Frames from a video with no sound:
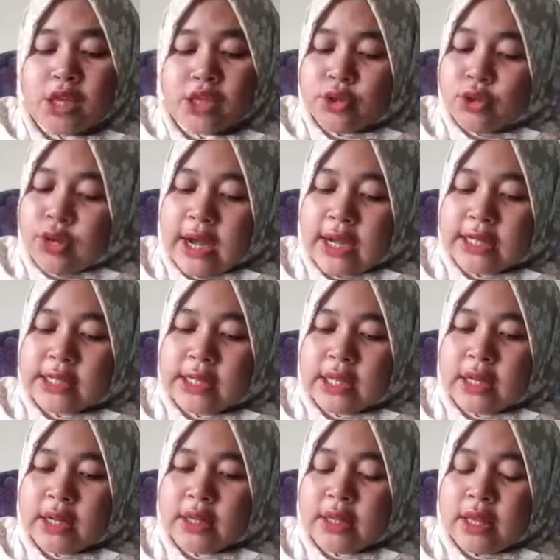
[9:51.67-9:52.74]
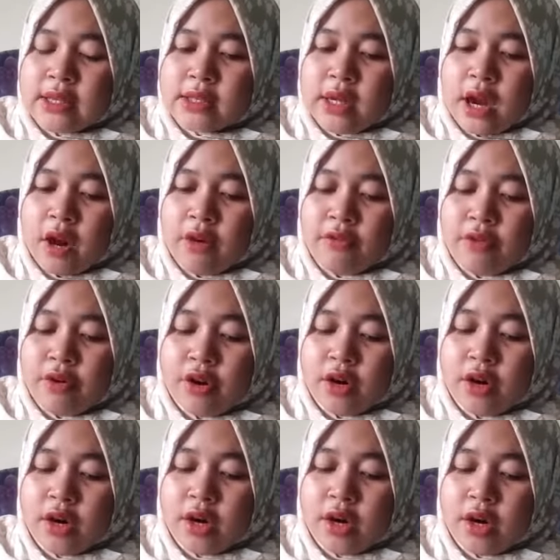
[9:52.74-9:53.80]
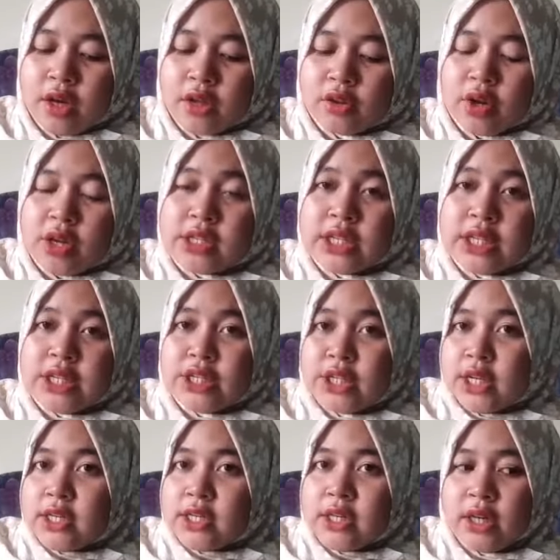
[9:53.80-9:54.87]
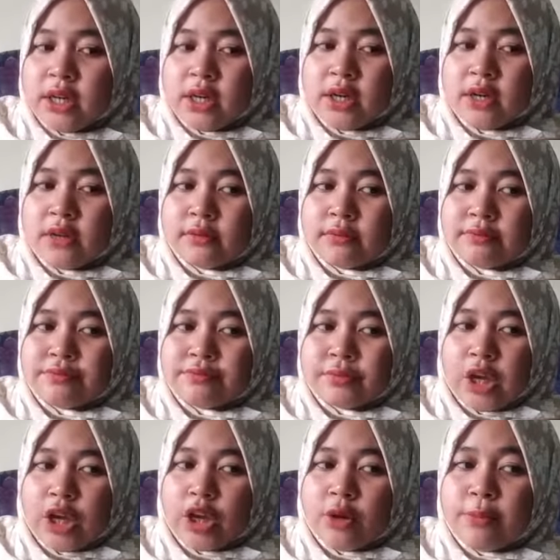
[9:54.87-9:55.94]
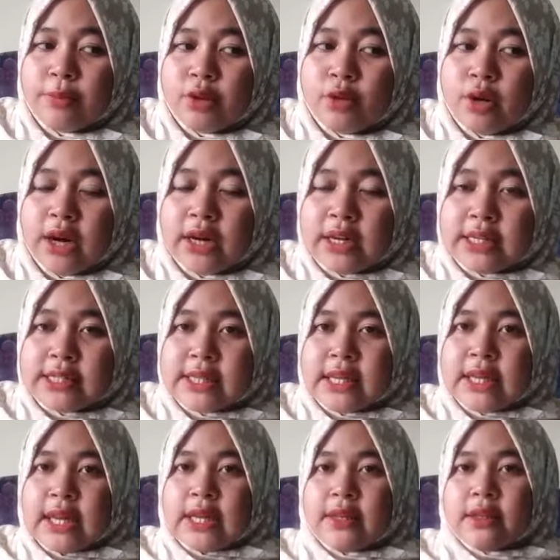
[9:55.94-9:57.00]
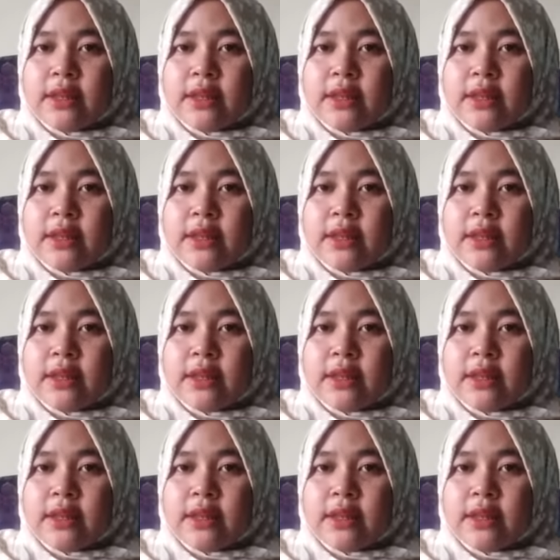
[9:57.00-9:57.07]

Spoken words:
So guys, that's all for translation. I hope you understand